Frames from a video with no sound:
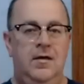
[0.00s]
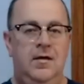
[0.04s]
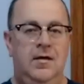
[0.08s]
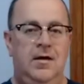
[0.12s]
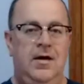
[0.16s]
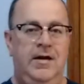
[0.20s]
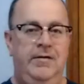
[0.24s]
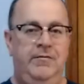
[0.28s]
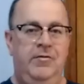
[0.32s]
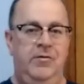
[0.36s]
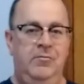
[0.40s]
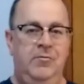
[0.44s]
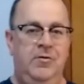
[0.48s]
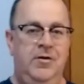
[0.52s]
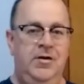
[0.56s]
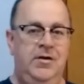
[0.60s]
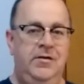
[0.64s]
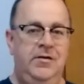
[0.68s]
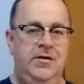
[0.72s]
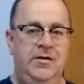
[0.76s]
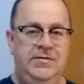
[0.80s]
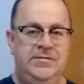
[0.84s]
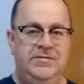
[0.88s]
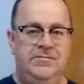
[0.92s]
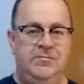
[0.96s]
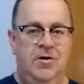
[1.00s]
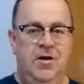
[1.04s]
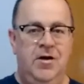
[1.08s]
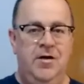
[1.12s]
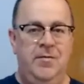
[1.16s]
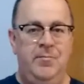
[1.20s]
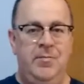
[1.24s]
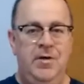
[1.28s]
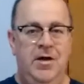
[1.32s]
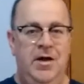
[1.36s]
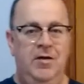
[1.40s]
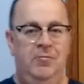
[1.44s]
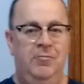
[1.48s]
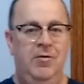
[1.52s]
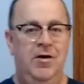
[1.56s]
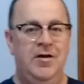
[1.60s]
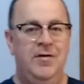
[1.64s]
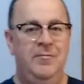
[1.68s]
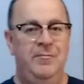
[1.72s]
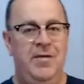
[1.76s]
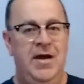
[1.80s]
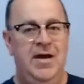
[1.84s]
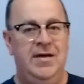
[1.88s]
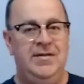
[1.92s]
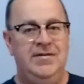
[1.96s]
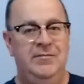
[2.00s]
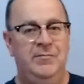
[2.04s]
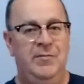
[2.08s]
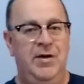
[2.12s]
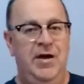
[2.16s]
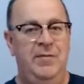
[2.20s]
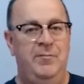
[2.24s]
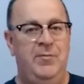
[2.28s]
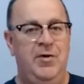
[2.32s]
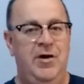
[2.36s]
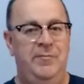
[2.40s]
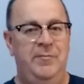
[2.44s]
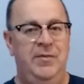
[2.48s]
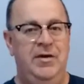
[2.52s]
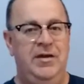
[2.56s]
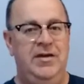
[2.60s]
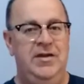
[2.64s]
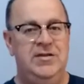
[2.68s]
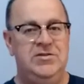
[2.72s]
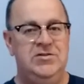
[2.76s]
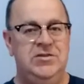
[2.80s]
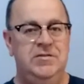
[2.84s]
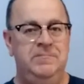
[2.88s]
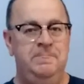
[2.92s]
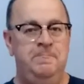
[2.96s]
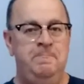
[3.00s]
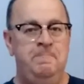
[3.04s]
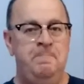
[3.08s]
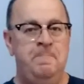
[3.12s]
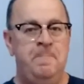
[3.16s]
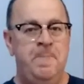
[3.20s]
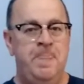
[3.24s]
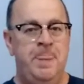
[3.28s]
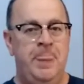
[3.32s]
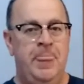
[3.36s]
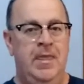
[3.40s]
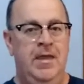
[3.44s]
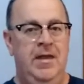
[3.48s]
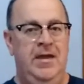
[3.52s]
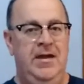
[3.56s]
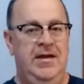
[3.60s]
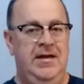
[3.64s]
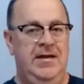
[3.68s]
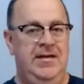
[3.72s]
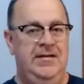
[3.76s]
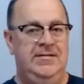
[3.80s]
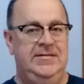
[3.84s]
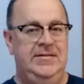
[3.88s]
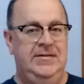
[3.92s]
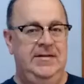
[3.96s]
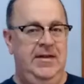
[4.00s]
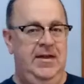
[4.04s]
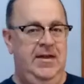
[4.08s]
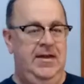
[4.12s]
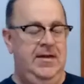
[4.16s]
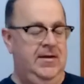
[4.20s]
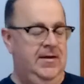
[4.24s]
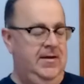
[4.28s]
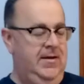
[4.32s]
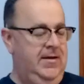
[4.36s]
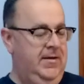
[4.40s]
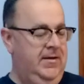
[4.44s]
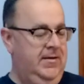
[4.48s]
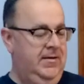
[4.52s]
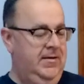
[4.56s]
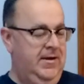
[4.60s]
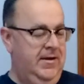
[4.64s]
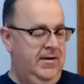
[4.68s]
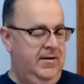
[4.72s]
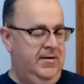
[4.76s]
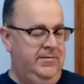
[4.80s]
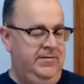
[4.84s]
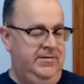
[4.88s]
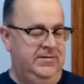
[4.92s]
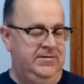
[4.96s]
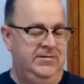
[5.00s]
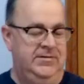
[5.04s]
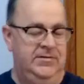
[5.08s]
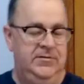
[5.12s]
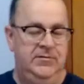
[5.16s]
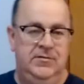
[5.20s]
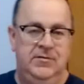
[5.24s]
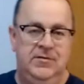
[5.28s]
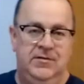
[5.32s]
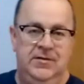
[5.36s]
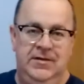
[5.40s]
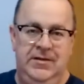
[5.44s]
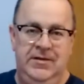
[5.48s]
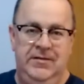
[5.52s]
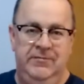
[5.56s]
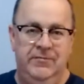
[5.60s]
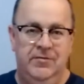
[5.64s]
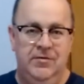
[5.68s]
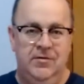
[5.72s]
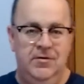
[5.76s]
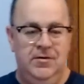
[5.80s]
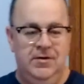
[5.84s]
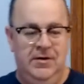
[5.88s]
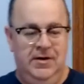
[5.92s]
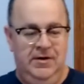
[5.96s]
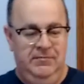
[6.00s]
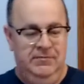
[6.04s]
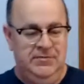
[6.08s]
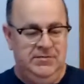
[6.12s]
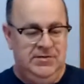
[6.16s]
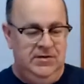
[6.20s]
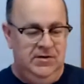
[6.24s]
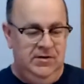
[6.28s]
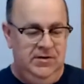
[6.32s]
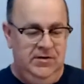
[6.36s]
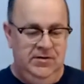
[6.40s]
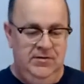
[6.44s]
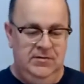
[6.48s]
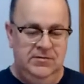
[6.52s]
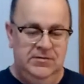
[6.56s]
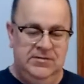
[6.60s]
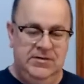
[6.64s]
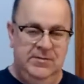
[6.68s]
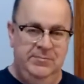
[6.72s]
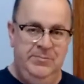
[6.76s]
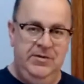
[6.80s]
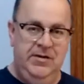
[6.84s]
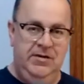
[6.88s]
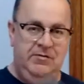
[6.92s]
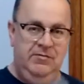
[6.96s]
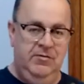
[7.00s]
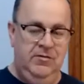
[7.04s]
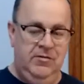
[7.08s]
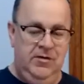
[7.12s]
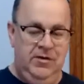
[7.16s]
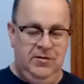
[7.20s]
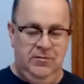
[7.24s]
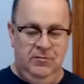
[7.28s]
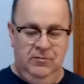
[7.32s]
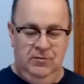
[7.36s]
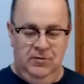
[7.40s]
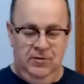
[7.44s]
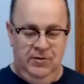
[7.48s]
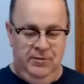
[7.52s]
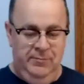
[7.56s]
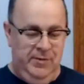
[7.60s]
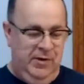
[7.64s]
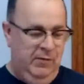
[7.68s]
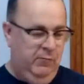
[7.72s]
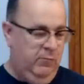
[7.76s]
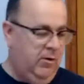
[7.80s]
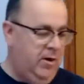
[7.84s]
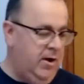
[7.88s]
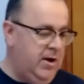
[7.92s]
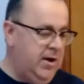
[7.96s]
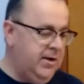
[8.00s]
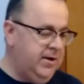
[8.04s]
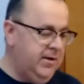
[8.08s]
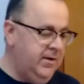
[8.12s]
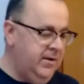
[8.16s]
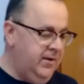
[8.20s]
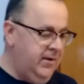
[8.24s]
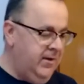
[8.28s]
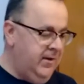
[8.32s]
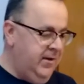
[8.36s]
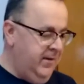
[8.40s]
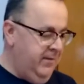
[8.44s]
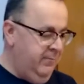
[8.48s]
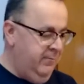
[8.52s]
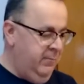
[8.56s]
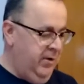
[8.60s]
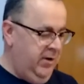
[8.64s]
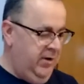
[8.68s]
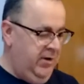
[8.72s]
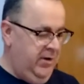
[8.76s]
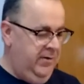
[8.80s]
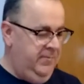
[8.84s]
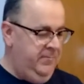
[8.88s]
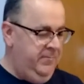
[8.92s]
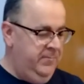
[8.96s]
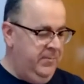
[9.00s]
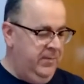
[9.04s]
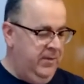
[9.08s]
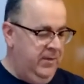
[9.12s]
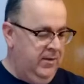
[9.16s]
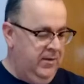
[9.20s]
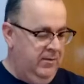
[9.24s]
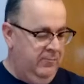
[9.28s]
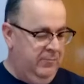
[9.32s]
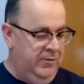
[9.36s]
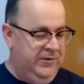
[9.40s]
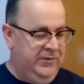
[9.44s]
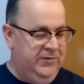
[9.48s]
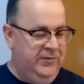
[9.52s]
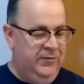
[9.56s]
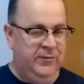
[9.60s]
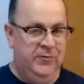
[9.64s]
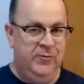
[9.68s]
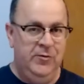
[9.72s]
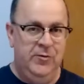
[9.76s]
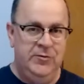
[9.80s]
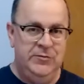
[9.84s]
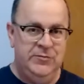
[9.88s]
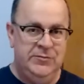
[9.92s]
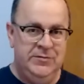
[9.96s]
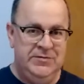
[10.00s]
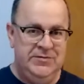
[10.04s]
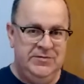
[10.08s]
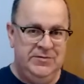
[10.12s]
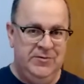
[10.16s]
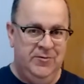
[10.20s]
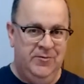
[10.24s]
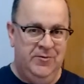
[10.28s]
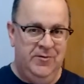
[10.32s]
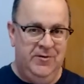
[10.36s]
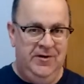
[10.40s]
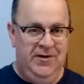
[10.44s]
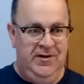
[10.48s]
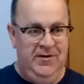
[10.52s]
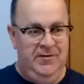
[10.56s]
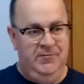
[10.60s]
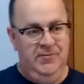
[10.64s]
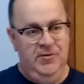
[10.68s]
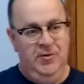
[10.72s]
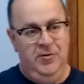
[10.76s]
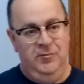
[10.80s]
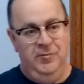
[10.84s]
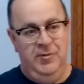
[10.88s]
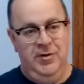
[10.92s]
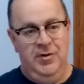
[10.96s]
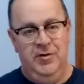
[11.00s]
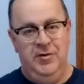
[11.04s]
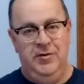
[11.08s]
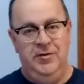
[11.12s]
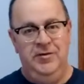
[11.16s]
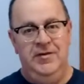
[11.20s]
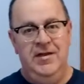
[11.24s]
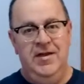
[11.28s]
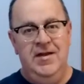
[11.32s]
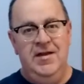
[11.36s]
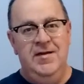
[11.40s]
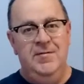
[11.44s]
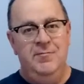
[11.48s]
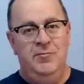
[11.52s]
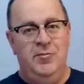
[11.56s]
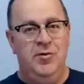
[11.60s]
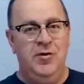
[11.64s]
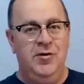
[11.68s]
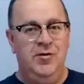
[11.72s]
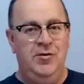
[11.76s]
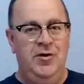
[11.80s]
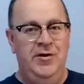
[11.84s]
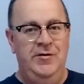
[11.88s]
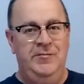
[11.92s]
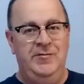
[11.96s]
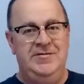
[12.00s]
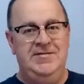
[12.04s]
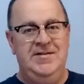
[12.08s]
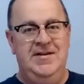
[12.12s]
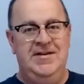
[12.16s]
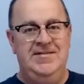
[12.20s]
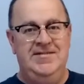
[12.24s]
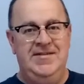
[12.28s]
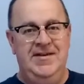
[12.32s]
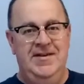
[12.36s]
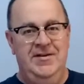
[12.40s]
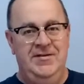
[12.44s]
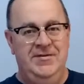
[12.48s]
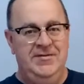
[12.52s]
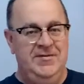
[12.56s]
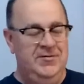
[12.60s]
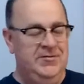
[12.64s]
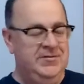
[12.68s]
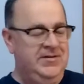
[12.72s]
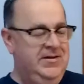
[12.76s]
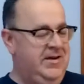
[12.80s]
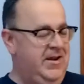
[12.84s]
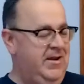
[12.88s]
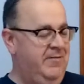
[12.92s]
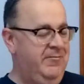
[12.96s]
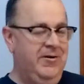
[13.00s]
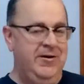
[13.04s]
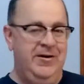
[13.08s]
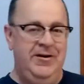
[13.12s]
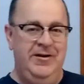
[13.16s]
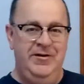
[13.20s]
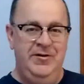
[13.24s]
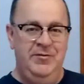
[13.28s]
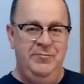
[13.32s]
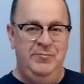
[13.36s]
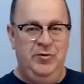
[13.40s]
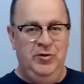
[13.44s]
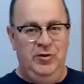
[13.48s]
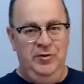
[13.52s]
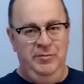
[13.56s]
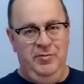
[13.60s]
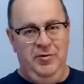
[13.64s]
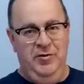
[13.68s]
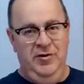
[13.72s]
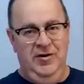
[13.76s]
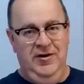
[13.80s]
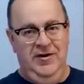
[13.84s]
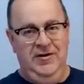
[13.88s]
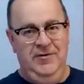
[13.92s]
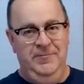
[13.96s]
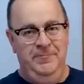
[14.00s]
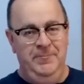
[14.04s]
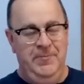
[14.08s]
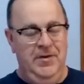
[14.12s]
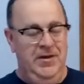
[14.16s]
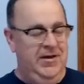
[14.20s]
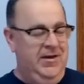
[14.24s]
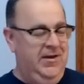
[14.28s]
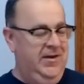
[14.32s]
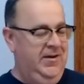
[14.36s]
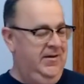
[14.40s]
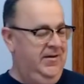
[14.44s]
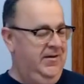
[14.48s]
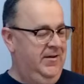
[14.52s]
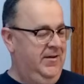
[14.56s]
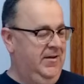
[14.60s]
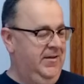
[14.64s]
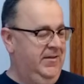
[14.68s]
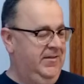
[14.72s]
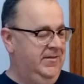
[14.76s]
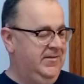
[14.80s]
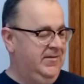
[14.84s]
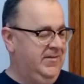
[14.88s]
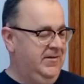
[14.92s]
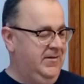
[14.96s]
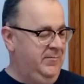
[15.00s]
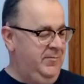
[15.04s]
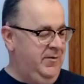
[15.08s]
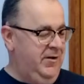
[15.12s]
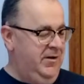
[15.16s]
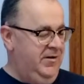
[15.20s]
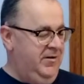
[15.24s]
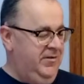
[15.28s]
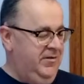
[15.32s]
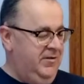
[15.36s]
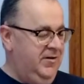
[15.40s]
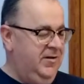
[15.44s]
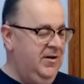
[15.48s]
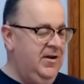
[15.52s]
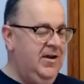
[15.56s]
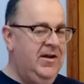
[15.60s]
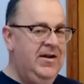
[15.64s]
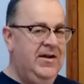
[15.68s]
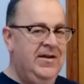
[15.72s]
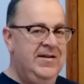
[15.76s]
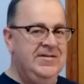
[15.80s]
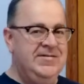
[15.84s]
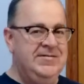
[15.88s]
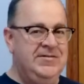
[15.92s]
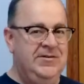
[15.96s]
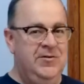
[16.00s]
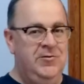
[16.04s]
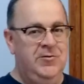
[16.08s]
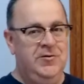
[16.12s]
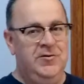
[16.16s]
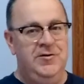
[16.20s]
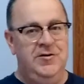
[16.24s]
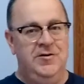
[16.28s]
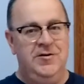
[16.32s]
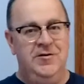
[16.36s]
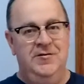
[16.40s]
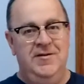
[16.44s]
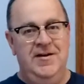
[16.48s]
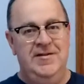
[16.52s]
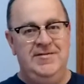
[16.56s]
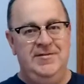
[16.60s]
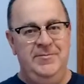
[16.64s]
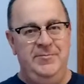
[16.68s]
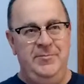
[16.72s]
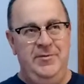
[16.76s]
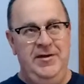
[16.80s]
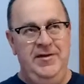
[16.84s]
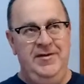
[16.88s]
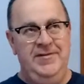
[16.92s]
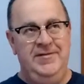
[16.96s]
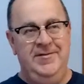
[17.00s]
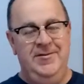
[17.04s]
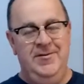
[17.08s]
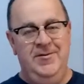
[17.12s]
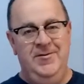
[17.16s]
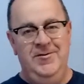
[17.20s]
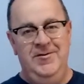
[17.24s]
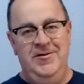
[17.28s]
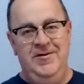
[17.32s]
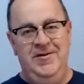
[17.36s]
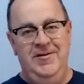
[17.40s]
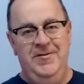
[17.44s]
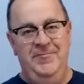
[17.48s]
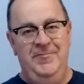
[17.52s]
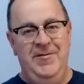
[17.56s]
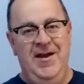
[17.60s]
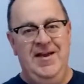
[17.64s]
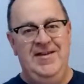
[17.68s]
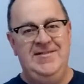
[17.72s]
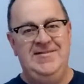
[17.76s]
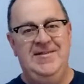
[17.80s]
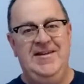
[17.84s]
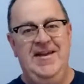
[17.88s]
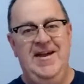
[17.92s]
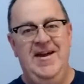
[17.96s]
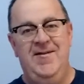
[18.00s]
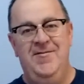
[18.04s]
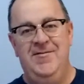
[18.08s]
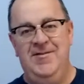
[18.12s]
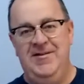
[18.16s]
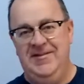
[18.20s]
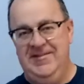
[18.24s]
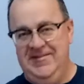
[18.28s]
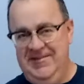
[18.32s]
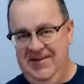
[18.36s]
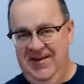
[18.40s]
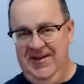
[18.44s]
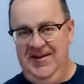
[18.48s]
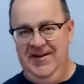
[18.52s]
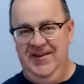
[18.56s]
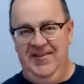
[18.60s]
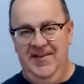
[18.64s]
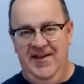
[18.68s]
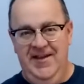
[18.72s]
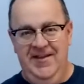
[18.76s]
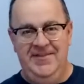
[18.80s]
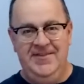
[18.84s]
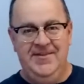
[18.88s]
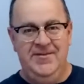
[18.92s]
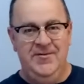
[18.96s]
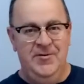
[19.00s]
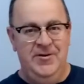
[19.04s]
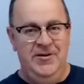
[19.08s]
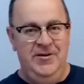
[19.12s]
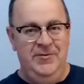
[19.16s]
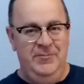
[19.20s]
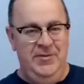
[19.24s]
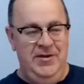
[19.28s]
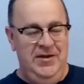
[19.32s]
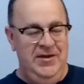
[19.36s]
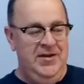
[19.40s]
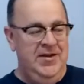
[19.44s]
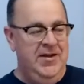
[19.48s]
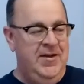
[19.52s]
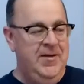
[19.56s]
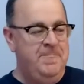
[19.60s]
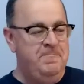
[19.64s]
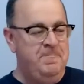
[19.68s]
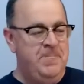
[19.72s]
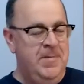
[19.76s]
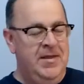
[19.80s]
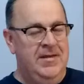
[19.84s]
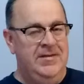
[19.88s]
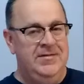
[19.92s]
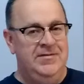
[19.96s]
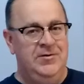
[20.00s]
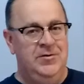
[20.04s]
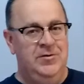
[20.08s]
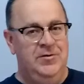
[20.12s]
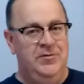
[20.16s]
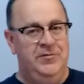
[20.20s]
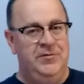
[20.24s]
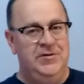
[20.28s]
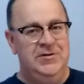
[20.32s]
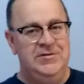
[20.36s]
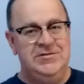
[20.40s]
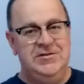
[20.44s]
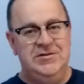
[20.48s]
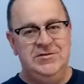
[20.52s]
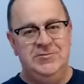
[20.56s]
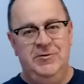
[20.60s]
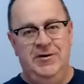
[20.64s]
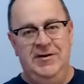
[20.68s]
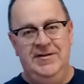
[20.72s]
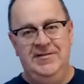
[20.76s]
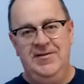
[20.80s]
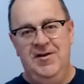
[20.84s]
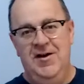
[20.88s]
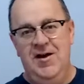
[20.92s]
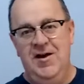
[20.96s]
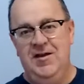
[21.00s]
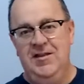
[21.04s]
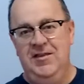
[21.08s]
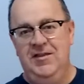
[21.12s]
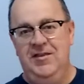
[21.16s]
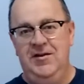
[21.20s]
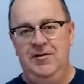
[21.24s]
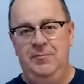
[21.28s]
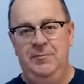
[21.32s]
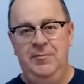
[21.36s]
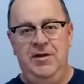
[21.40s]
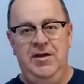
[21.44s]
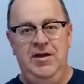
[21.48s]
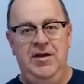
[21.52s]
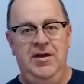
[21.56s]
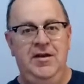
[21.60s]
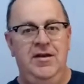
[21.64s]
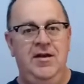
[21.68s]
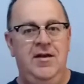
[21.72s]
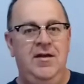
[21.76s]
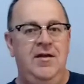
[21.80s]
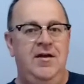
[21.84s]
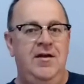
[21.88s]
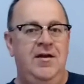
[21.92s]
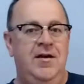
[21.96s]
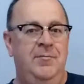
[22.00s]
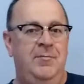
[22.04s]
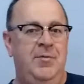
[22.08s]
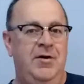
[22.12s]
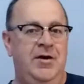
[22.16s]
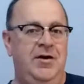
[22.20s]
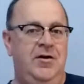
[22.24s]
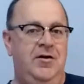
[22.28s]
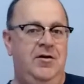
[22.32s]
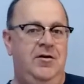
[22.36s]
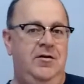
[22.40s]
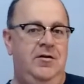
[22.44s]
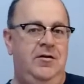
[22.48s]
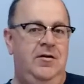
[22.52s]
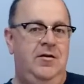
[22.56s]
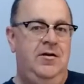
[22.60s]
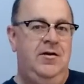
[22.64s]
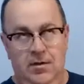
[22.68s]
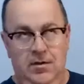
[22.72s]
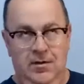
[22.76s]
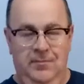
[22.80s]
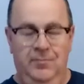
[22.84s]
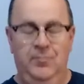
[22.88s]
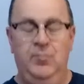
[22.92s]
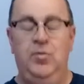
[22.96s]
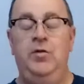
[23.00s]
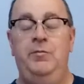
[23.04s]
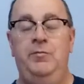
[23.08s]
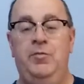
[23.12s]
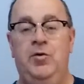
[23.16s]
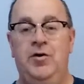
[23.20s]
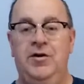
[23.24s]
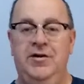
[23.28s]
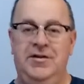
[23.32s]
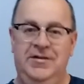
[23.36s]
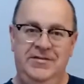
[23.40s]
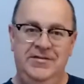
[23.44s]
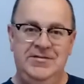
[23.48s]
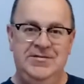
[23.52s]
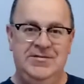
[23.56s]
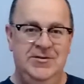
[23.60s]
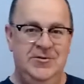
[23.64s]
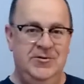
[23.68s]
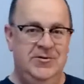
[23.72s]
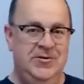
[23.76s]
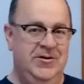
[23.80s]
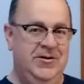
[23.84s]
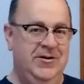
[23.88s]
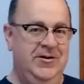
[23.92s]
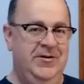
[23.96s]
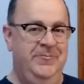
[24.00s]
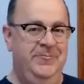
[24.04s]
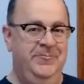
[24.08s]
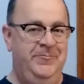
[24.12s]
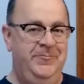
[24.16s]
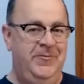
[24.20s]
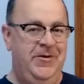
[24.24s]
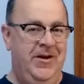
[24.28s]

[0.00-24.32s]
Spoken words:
Hi everyone, it's Rob. Welcome back to my apartment kitchen. Today I got this new cleaver and I was going to do something really cool in my wok, but went to the grocery store and lo and behold, pork loin was on sale. So today we're going to do pulled pork, and this is going to be another slow cooker recipe, so you can imagine how exciting that's going to be. So first, just want to talk a little bit about pulled pork in the slow cooker.